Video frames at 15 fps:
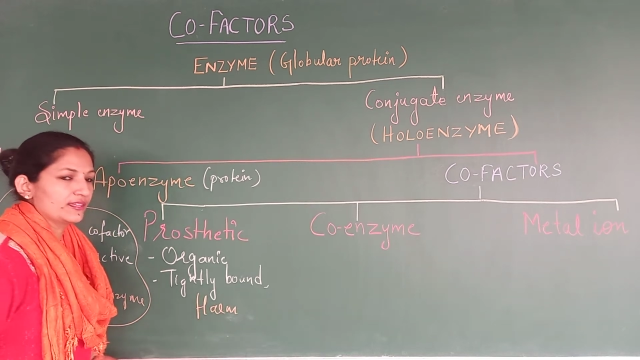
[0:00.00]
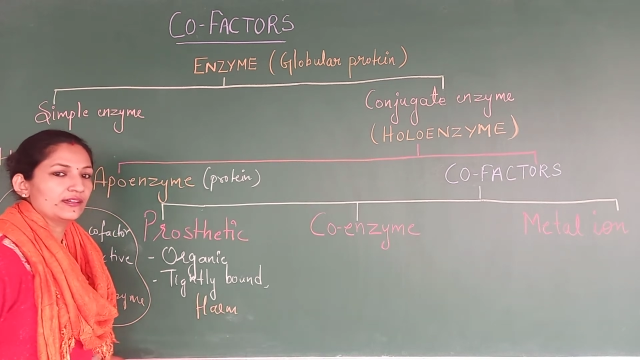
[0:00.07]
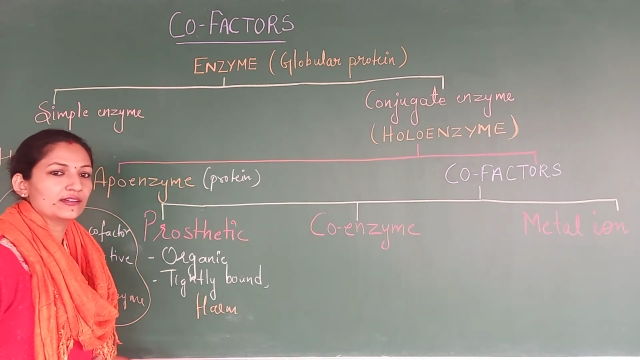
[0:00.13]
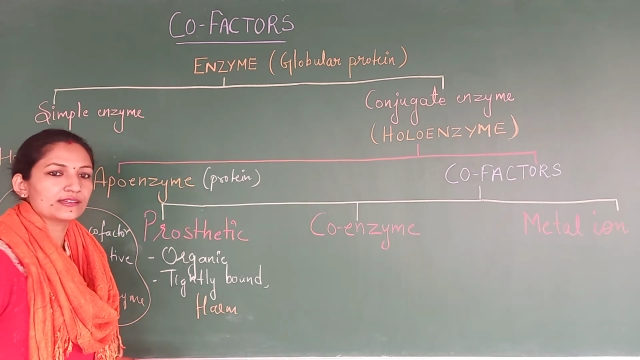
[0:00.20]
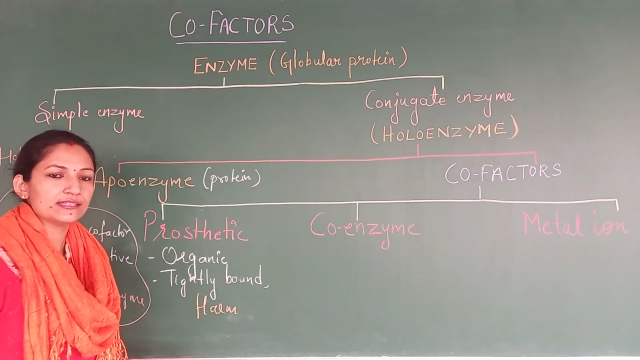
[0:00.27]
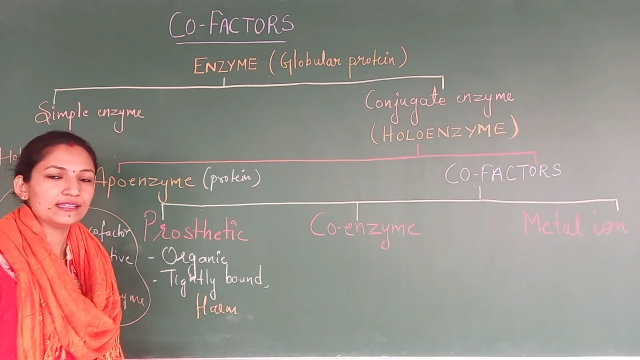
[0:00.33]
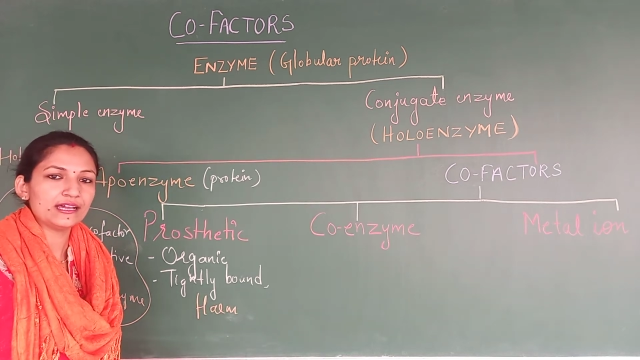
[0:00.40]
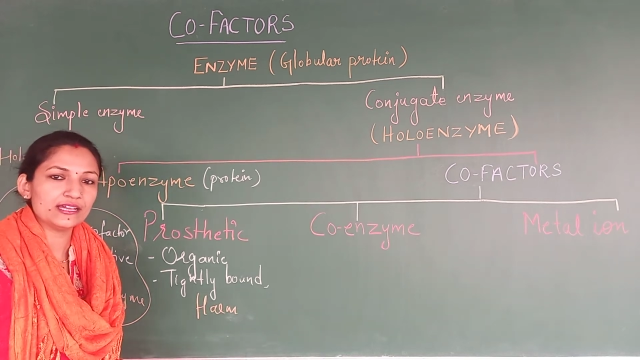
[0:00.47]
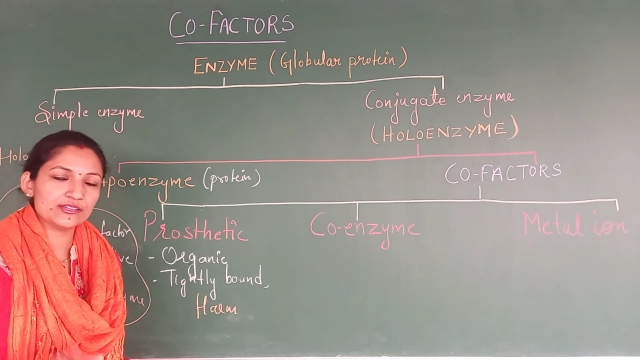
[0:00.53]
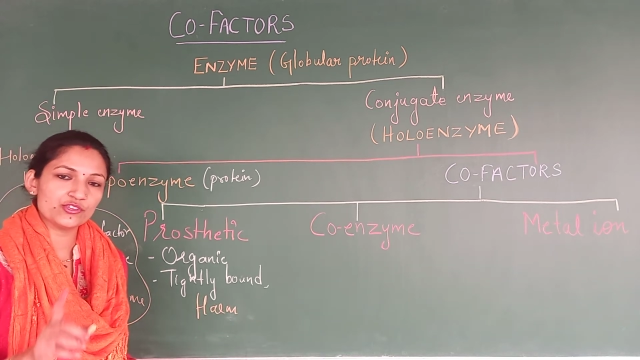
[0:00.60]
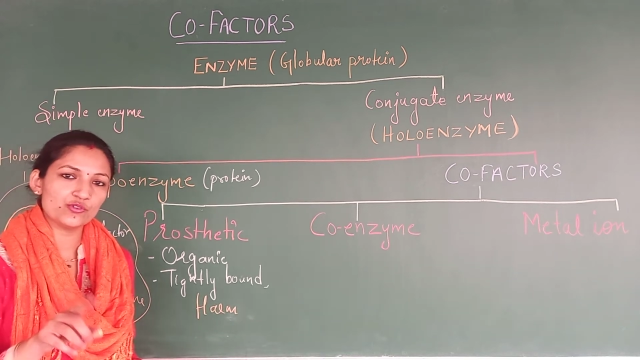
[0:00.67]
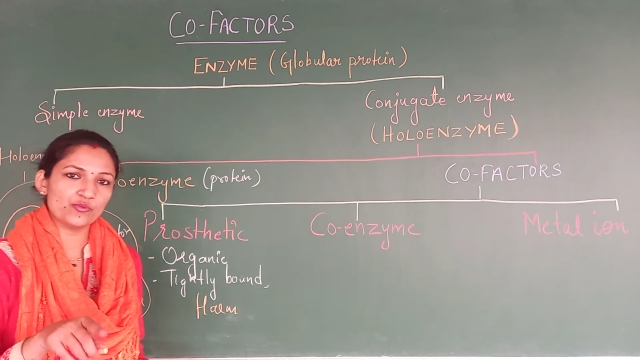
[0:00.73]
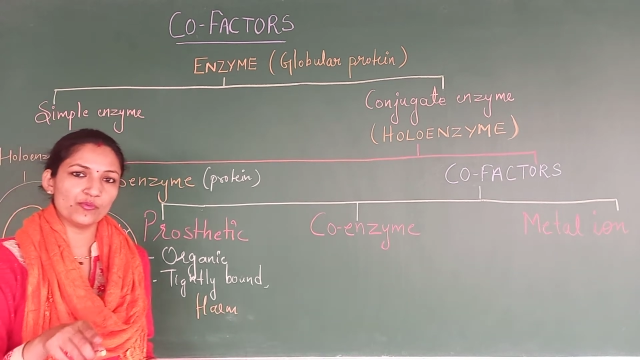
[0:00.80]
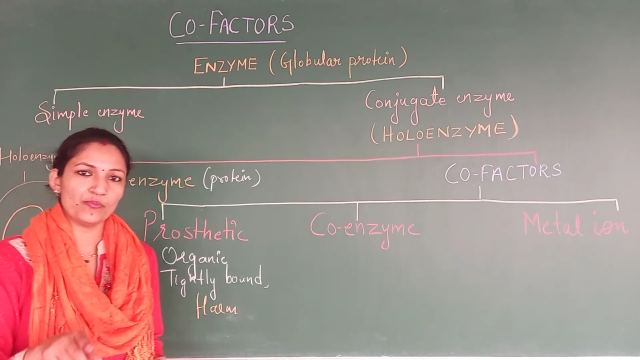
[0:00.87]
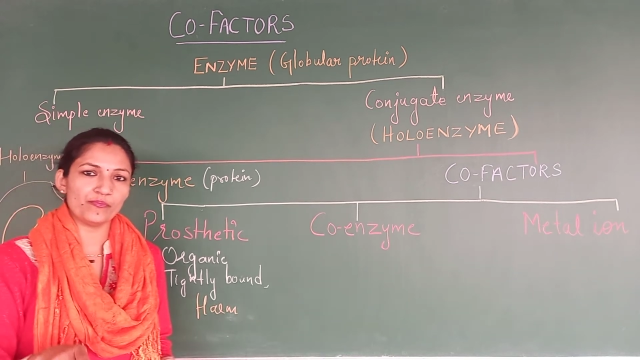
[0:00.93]
Okay,
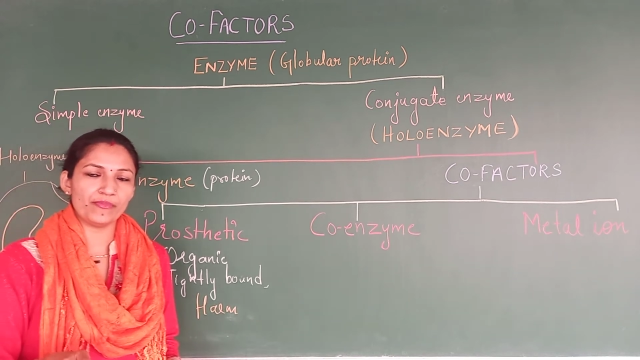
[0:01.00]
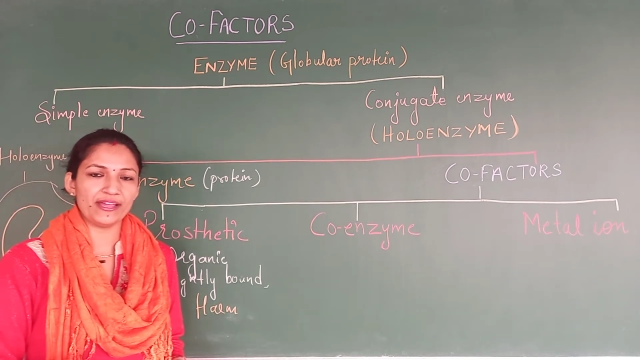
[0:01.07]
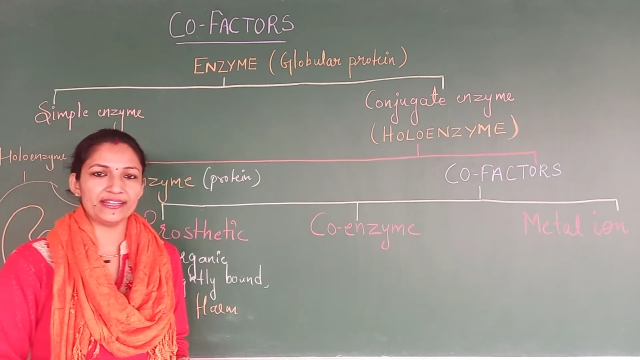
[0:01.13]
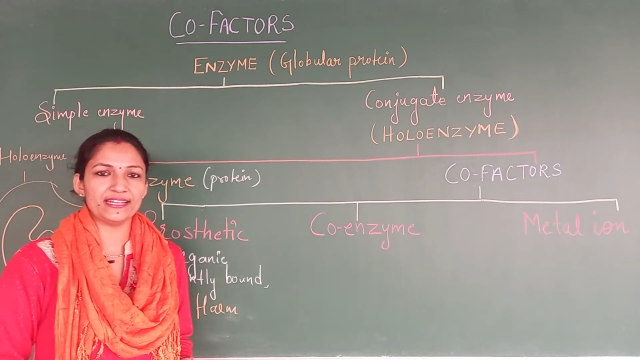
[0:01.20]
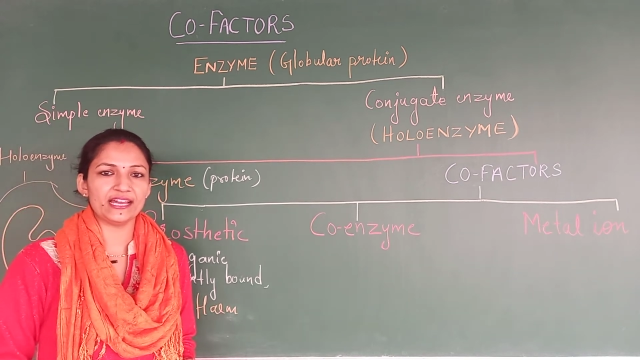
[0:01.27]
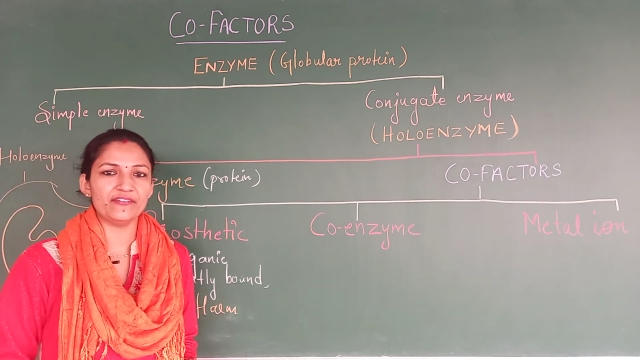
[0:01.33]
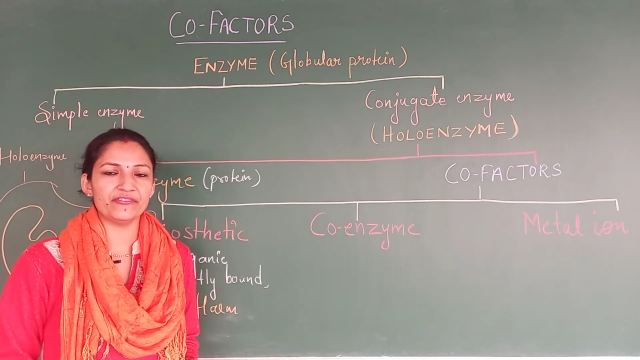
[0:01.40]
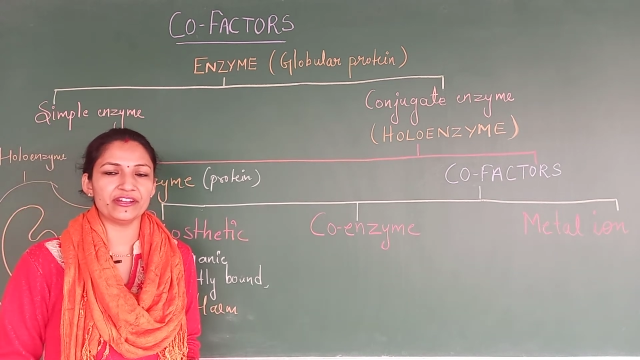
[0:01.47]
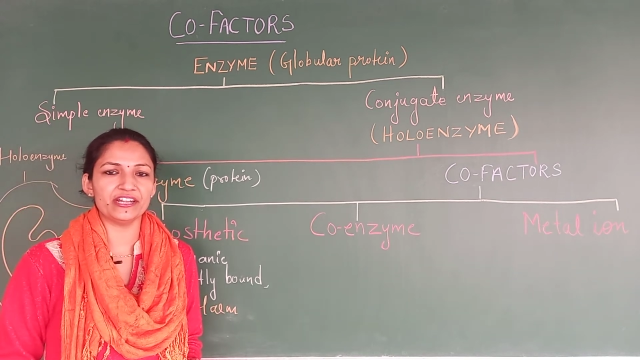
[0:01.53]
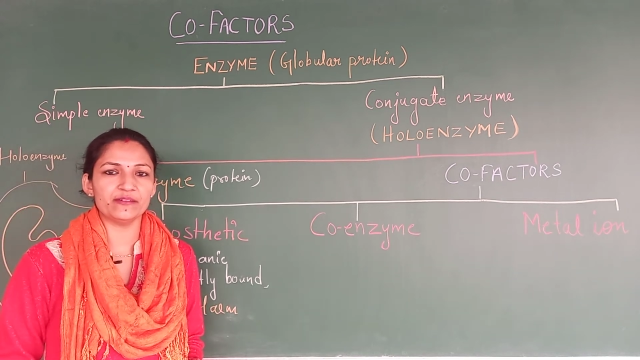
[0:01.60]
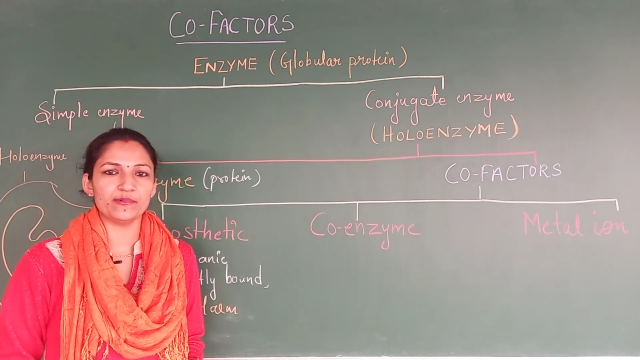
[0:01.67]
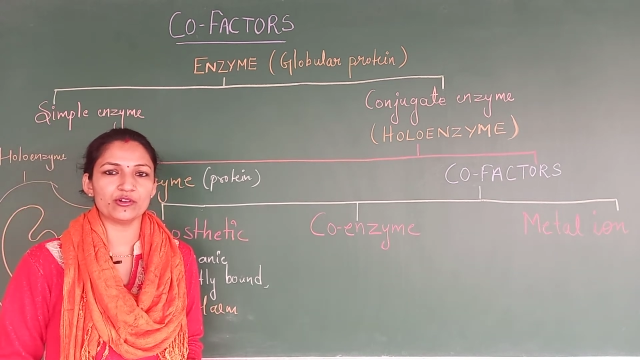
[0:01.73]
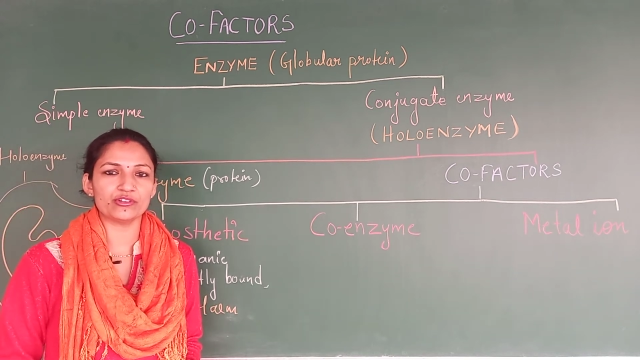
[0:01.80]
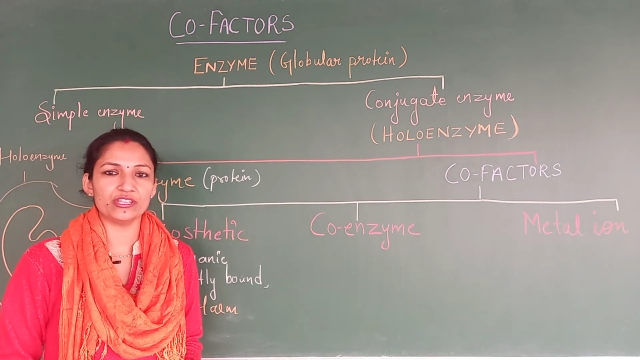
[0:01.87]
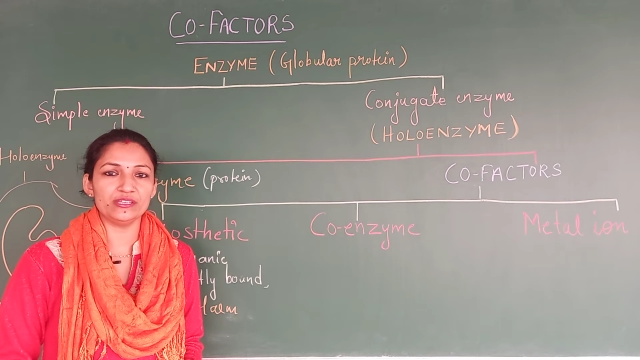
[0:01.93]
you might have read
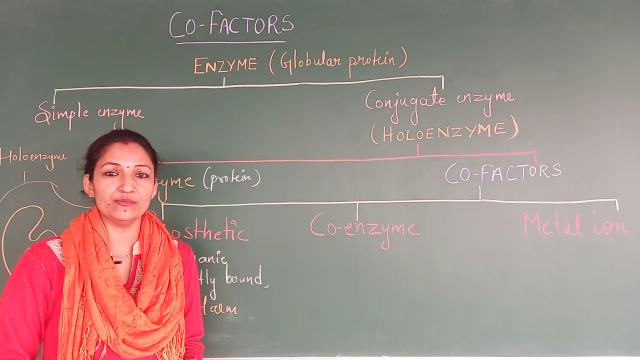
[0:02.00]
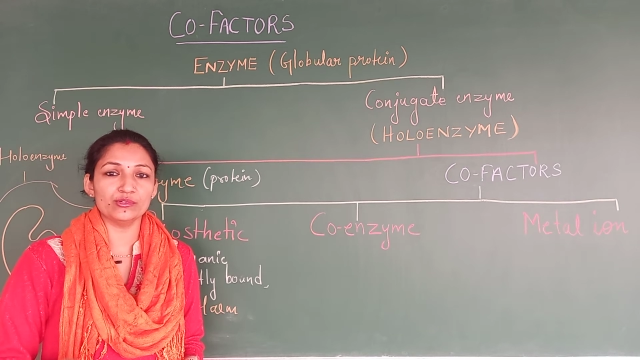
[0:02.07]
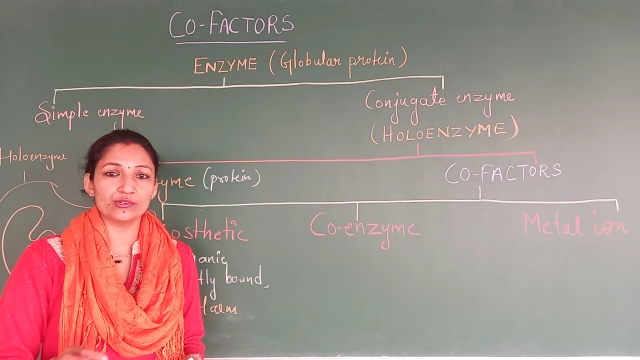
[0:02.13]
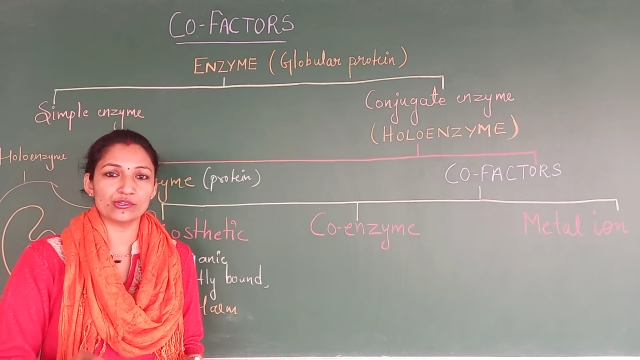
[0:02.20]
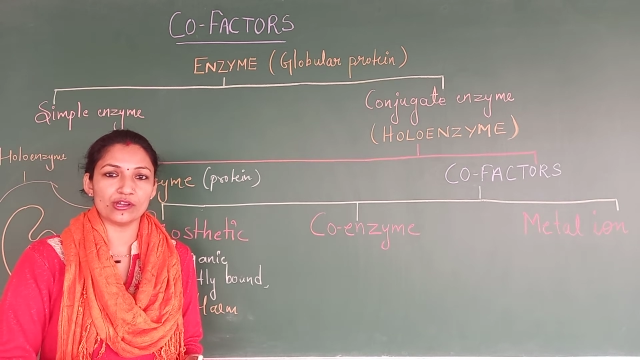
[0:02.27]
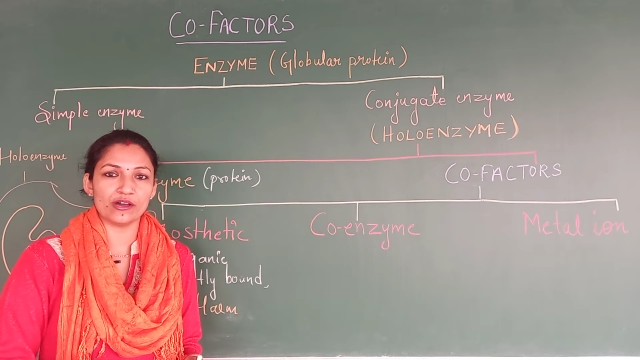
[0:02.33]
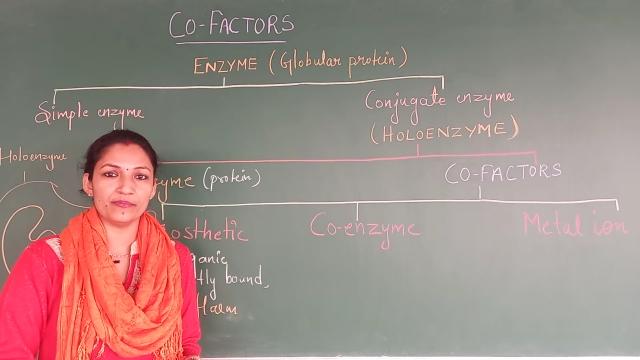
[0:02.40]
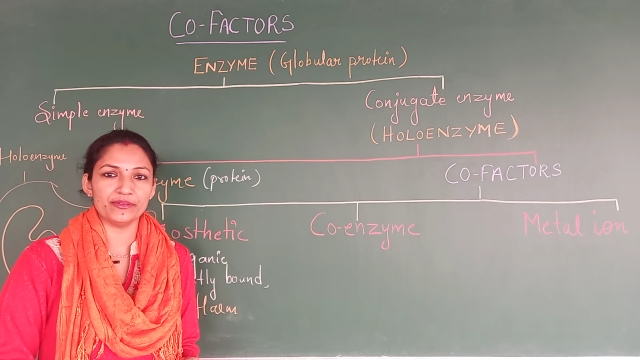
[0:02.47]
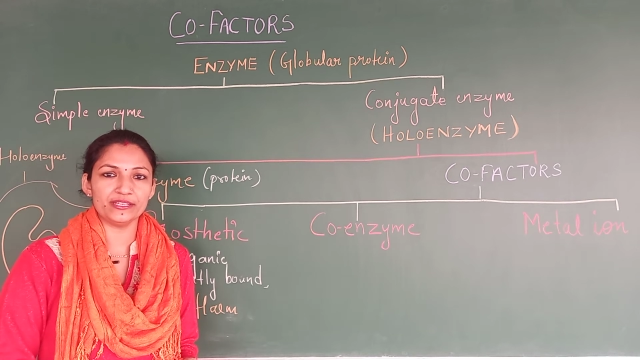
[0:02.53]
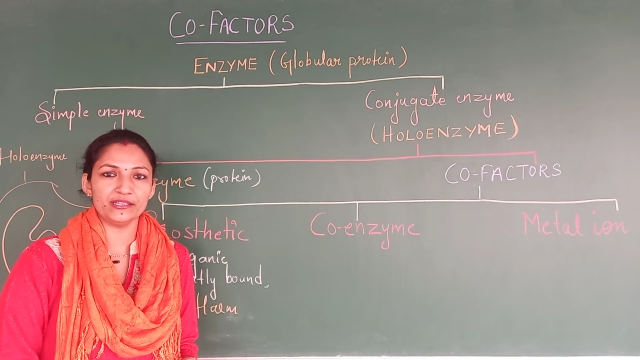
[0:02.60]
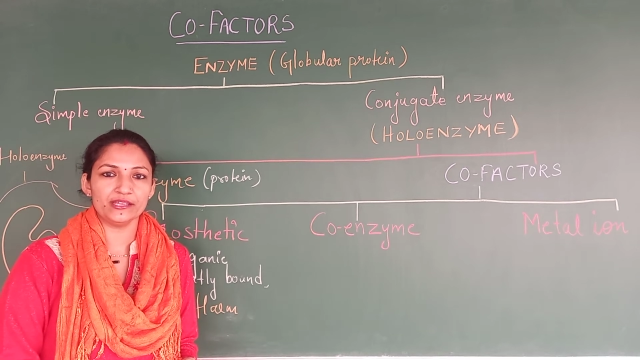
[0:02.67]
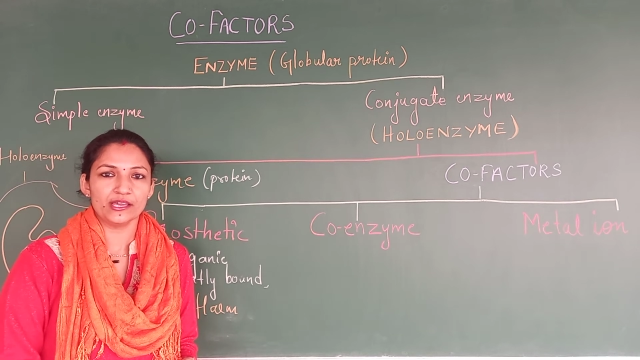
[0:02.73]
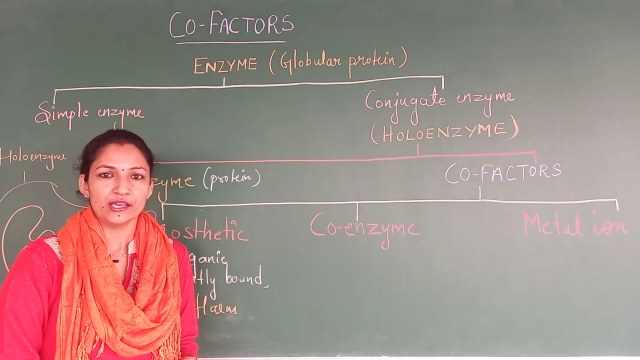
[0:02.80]
about hemoglobin.